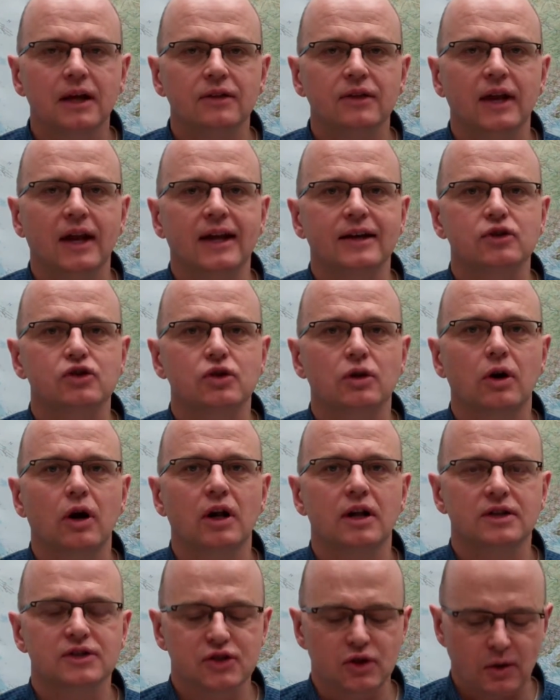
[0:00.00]
The lecture
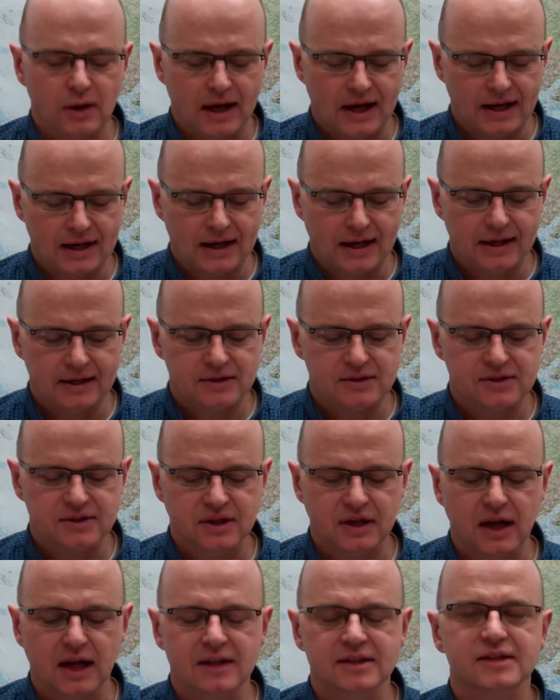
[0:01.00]
also highlights the
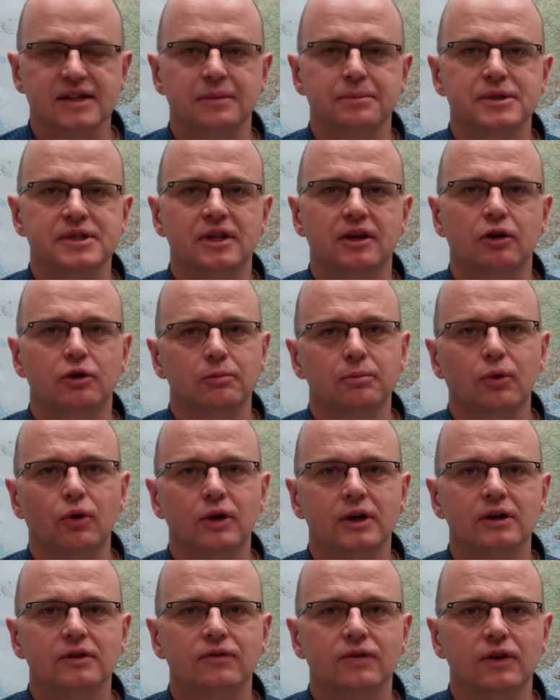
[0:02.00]
concepts that are
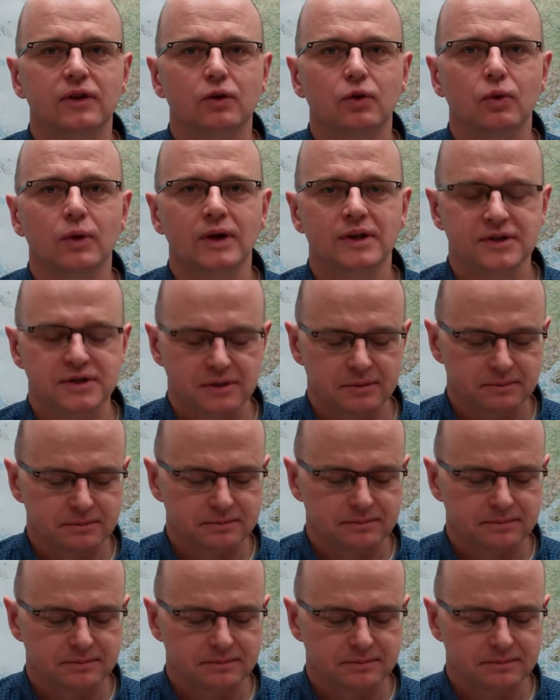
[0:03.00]
important for the quiz.